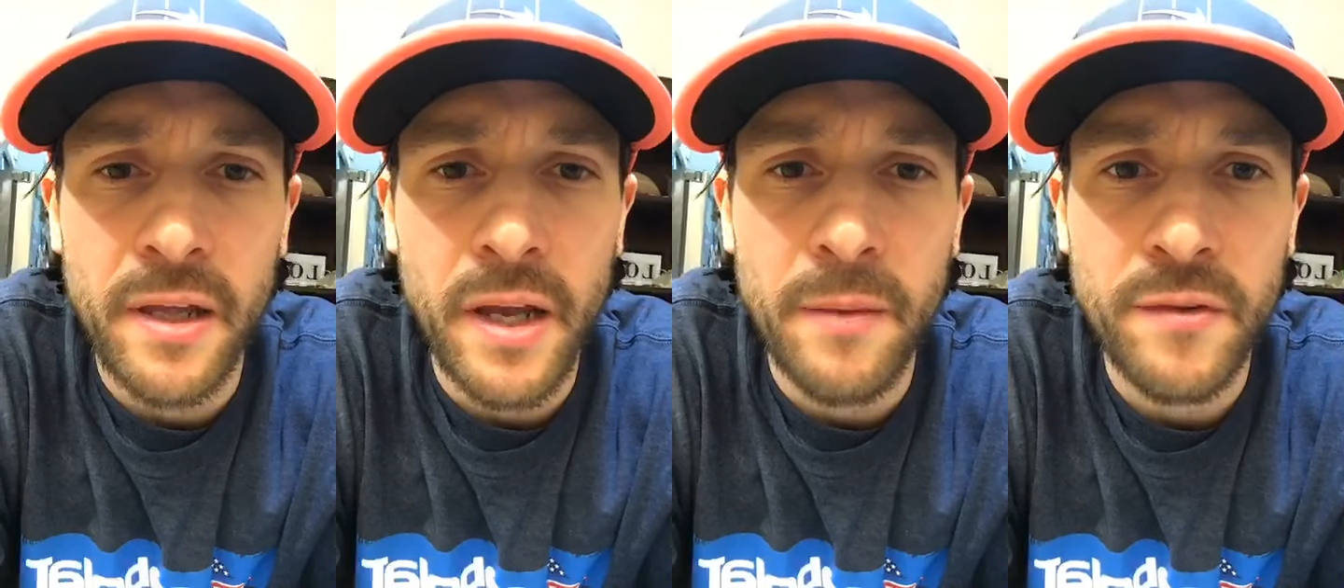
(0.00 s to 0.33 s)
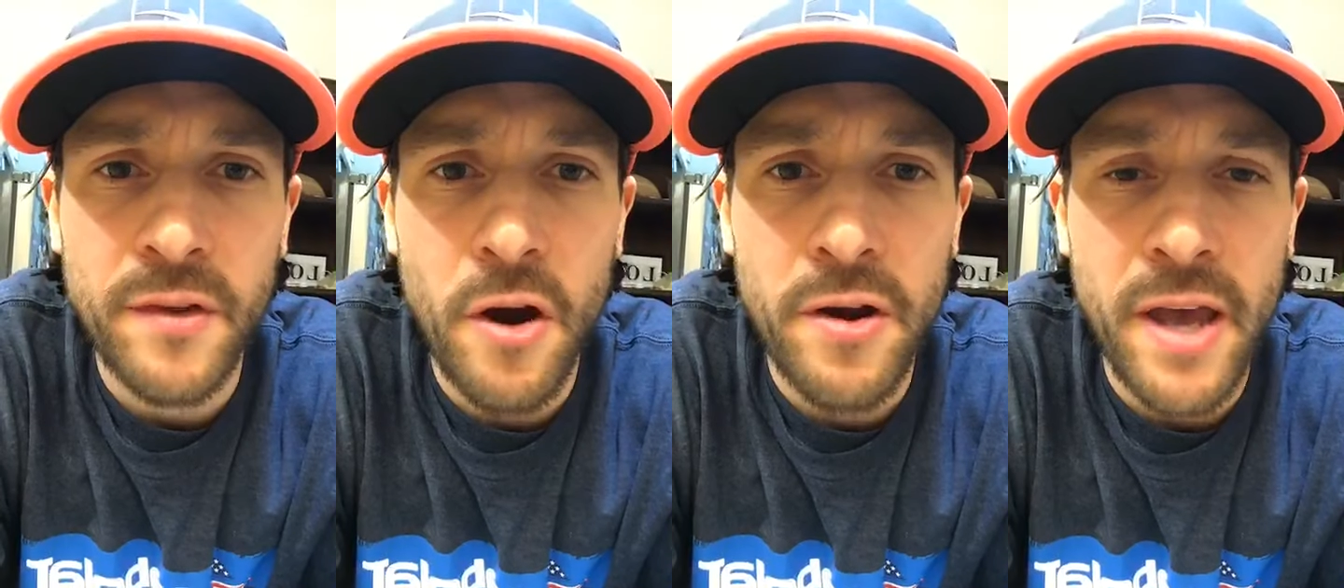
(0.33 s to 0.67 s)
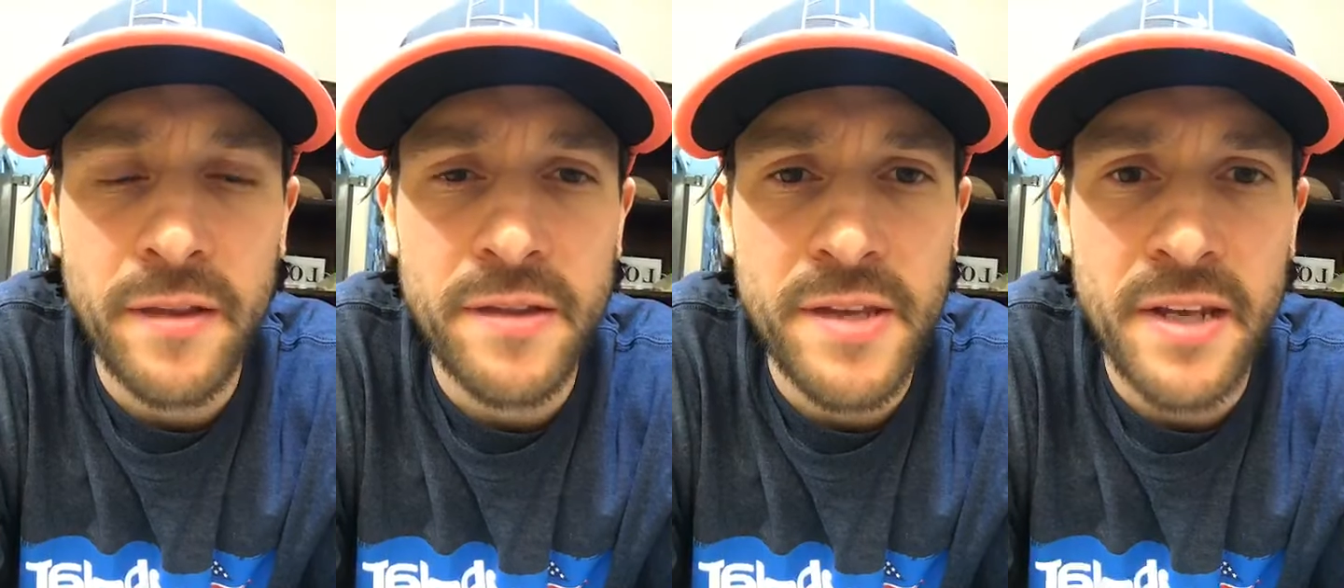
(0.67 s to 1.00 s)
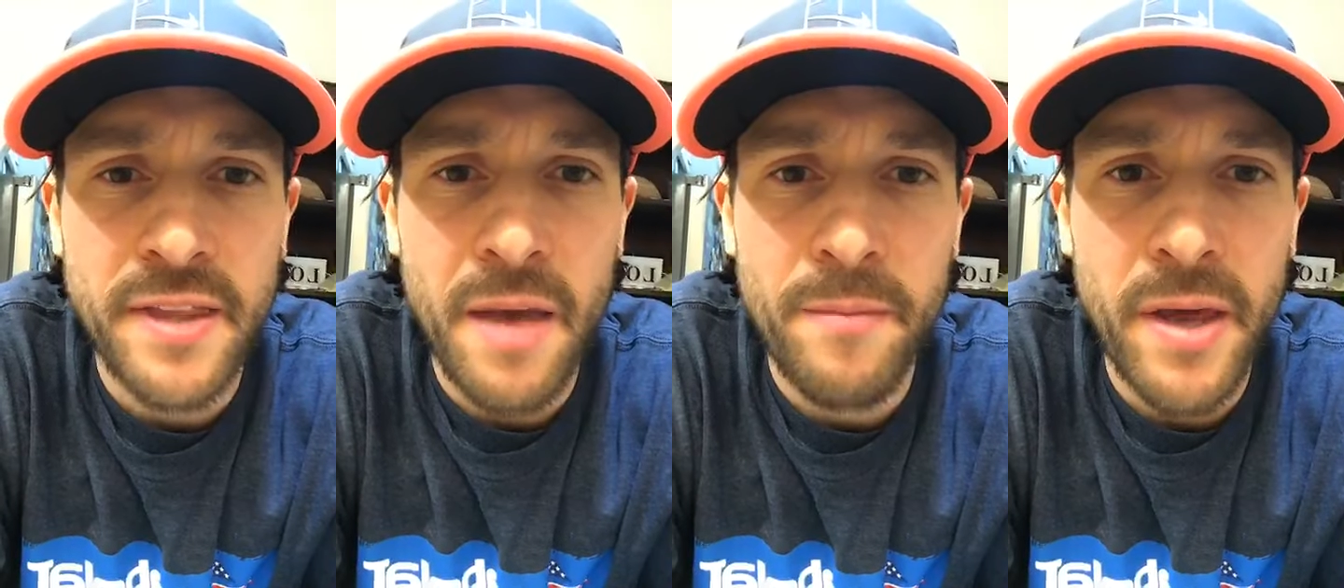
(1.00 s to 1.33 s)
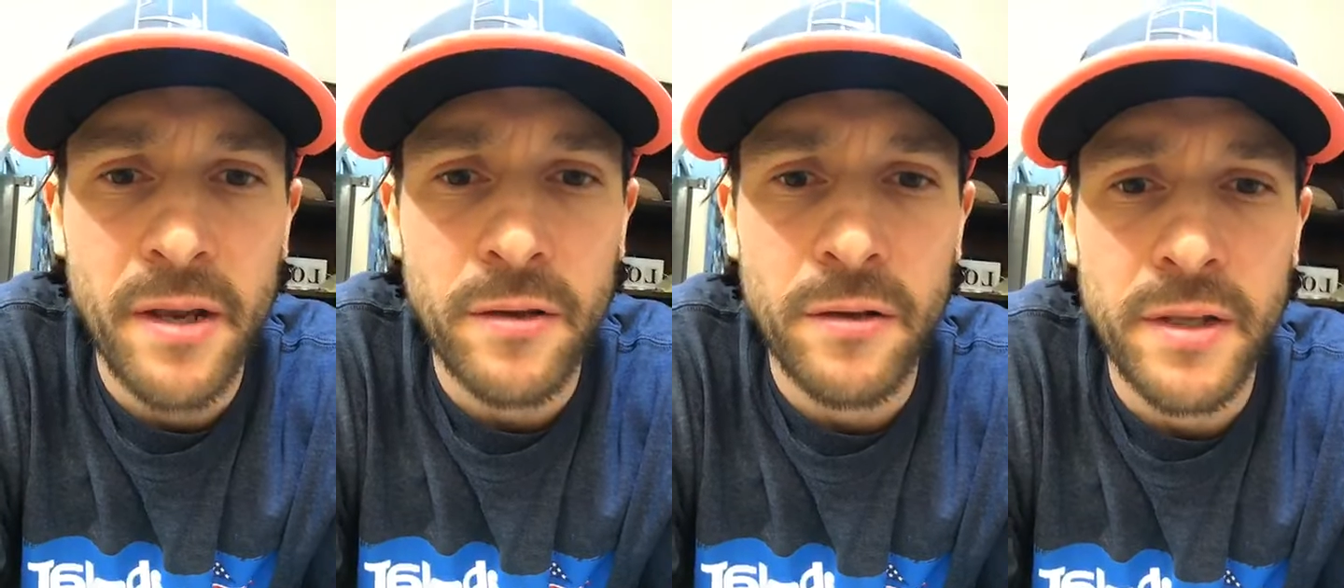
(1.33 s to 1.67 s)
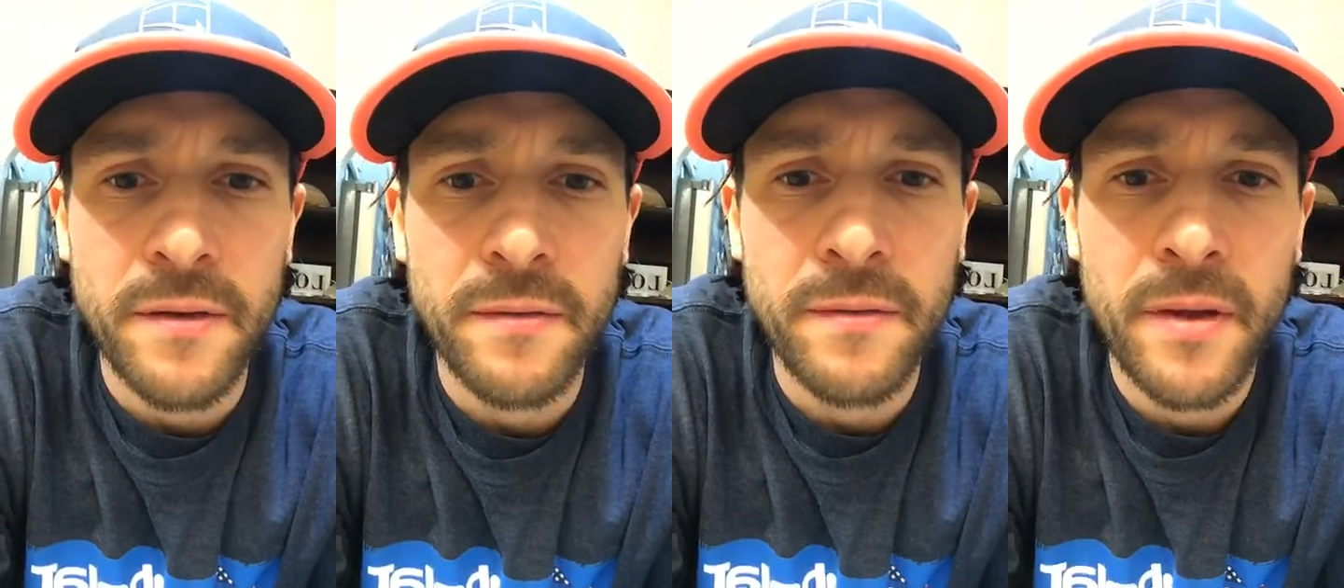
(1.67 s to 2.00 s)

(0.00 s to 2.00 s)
I'm sorry you had to take that medical leave.